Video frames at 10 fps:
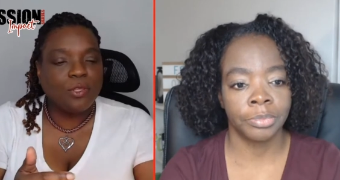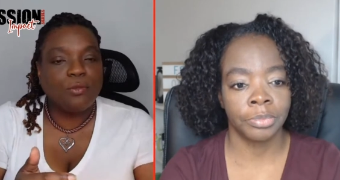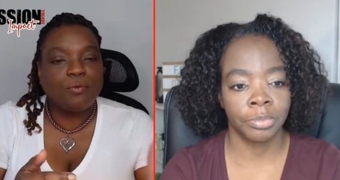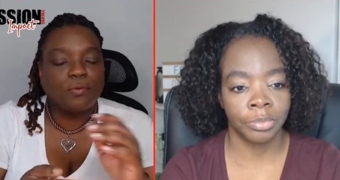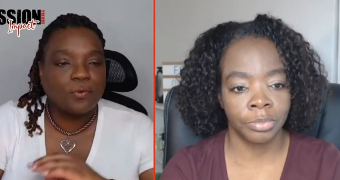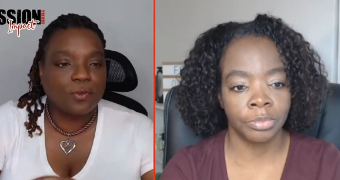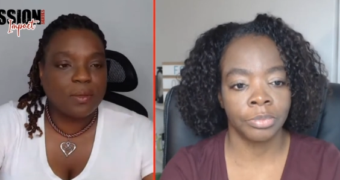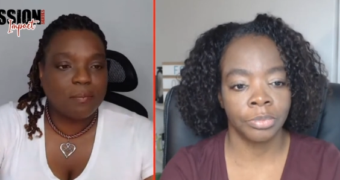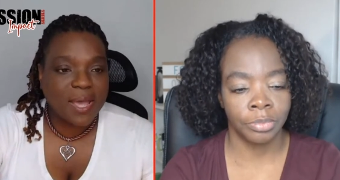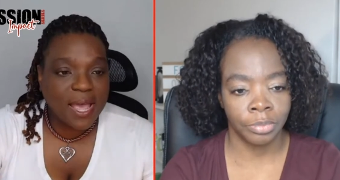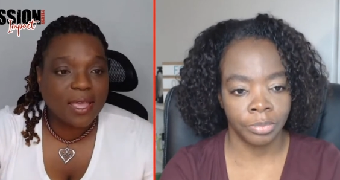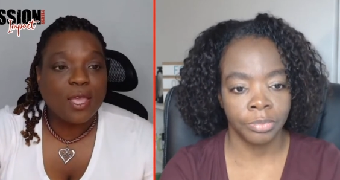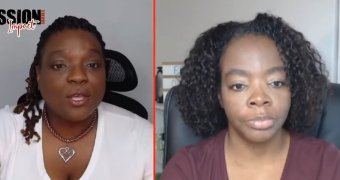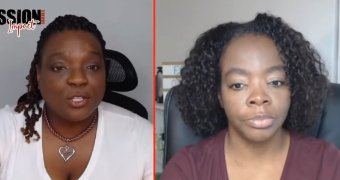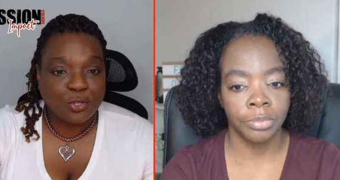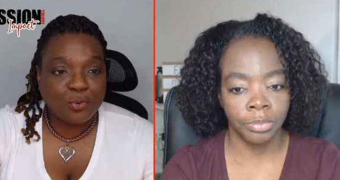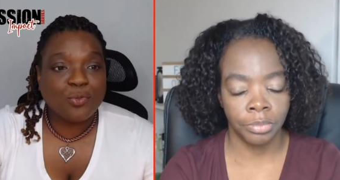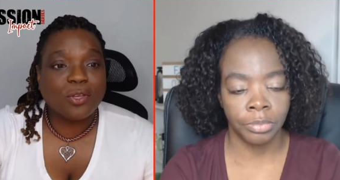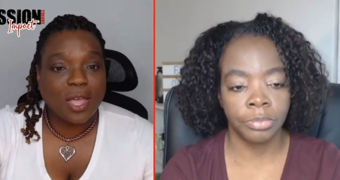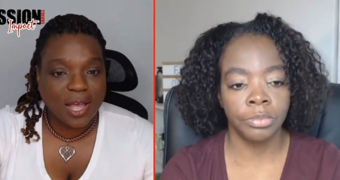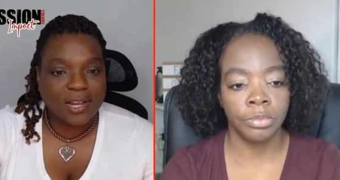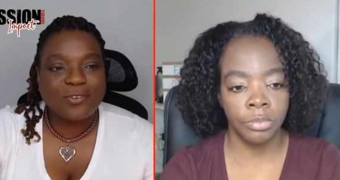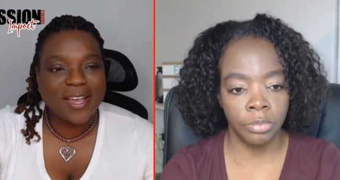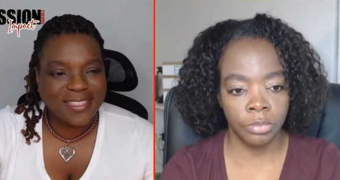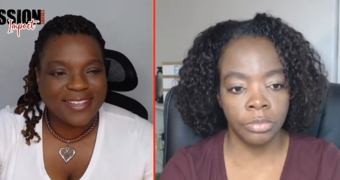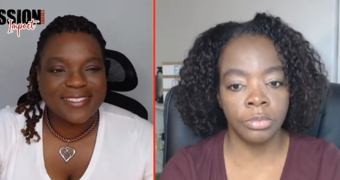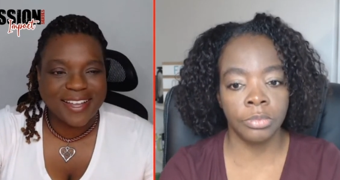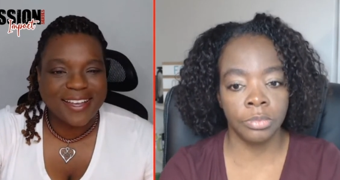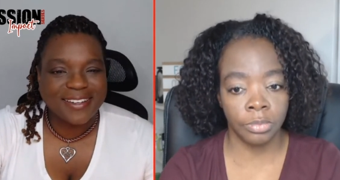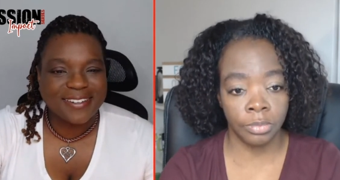Speaker 1: you refer them back to the contract they signed.